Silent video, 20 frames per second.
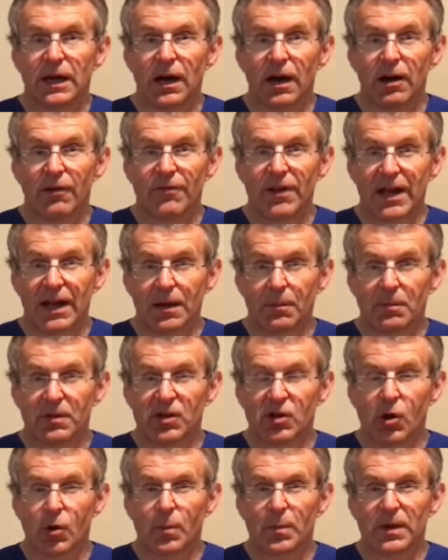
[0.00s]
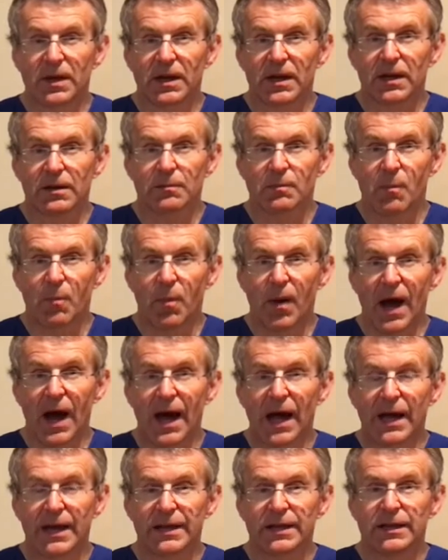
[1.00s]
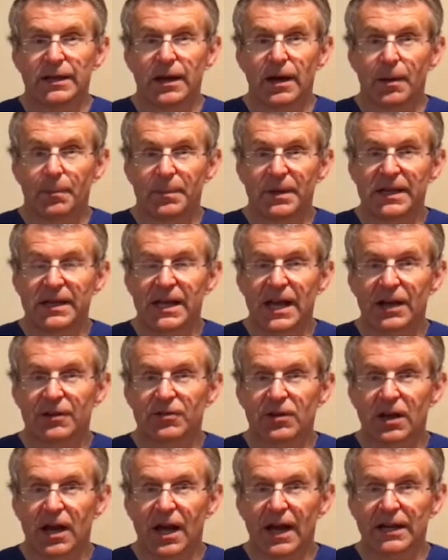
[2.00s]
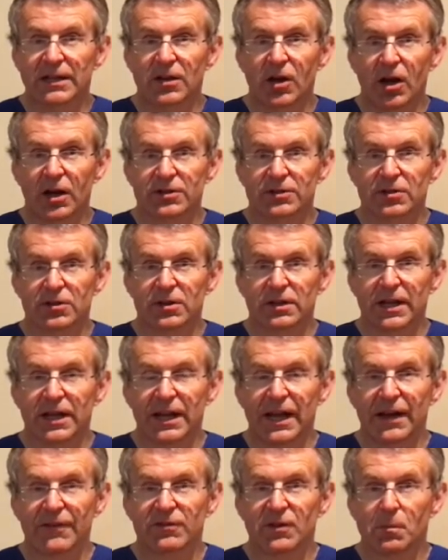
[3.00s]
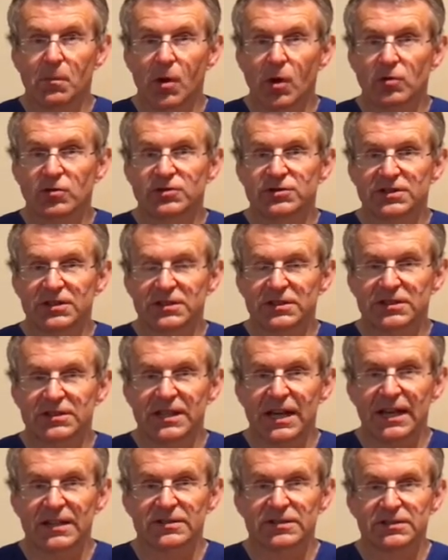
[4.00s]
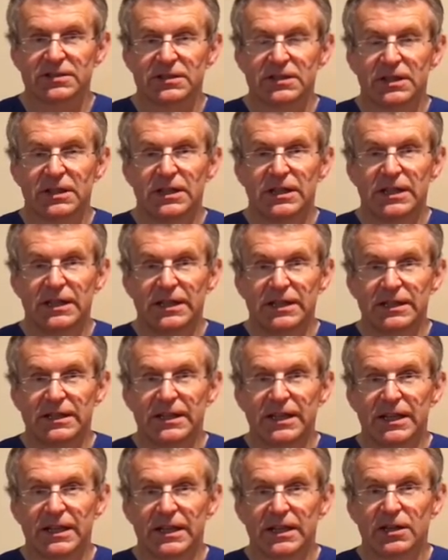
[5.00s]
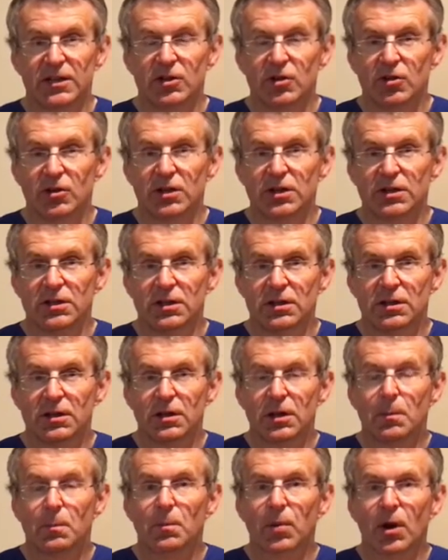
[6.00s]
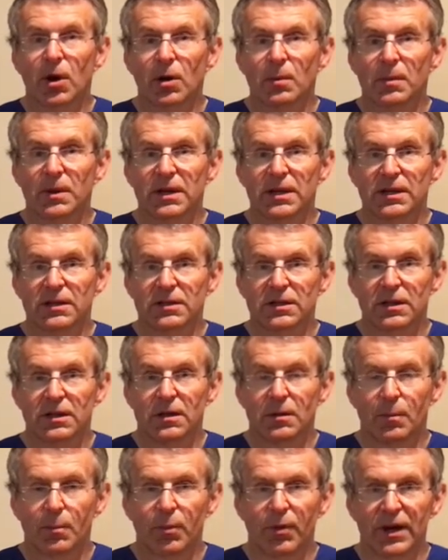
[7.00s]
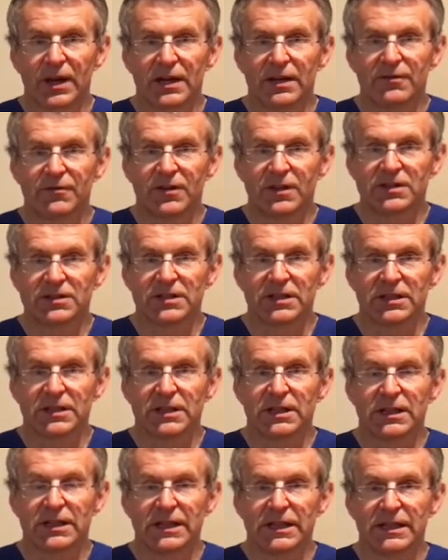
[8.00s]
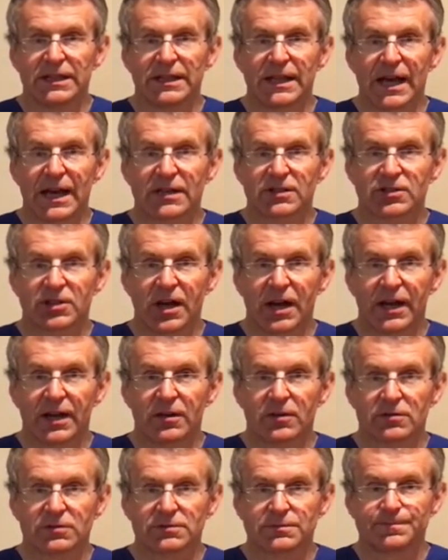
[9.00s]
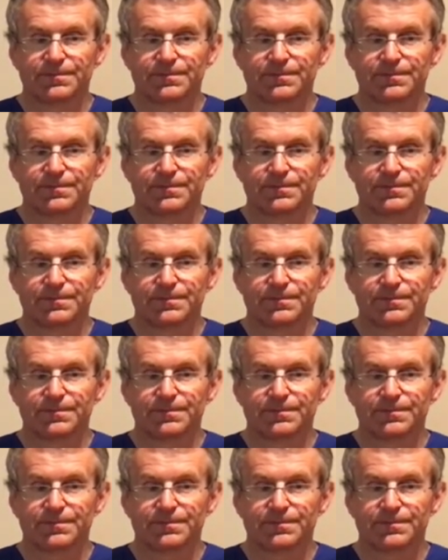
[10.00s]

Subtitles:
of amblyopia by a pediatric eye doctor can have the most success in getting good permanent brain vision in that child.